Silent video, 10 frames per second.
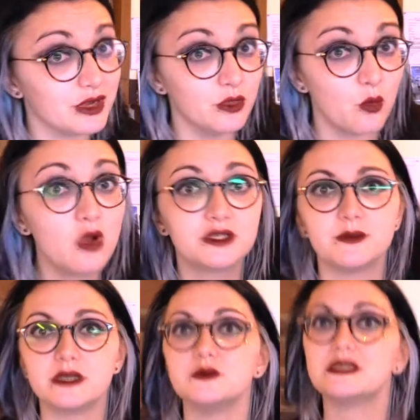drink the water
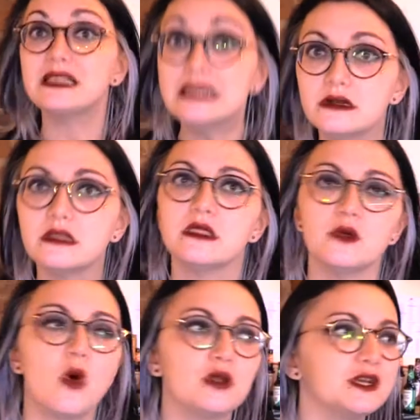because it was cleaner than
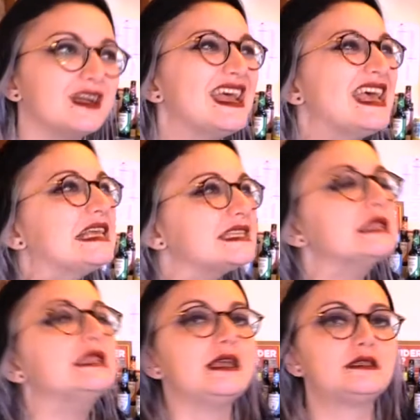the water is a
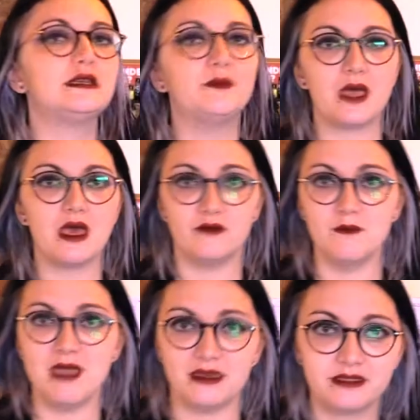little bit of a
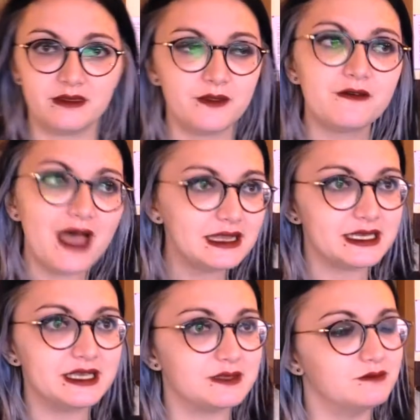myth. The
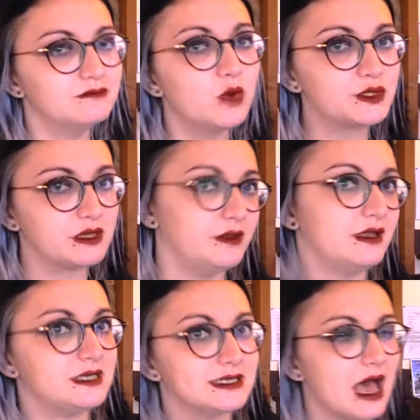fact is, most
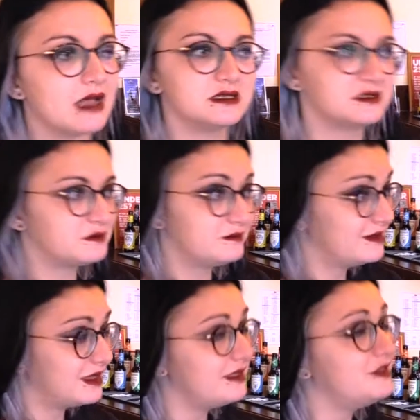communities had
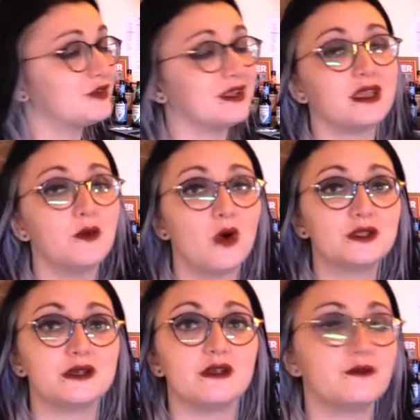clean drinking
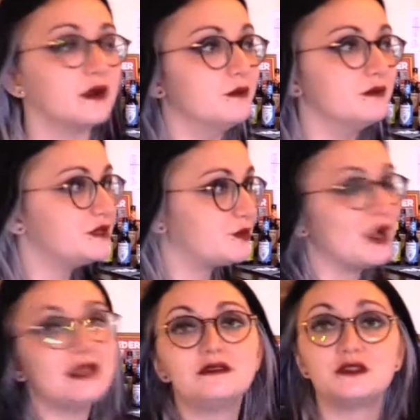water from
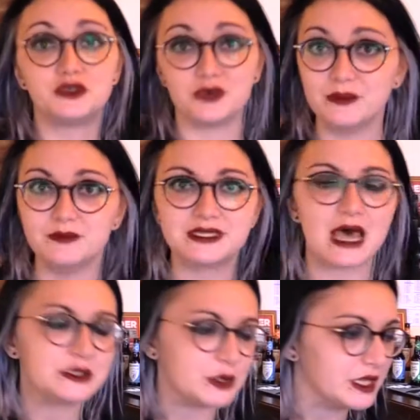springs, streams,
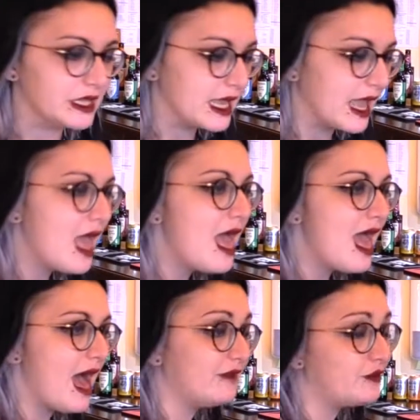that sort of thing.
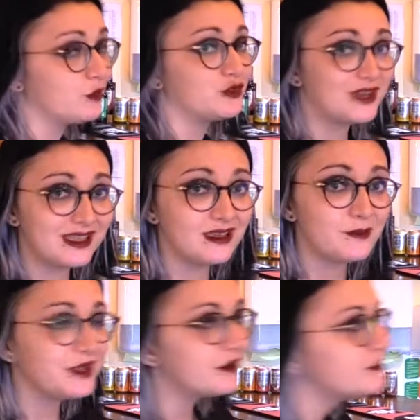And if you were
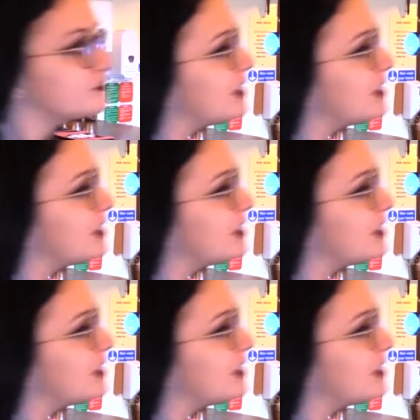drinking beer,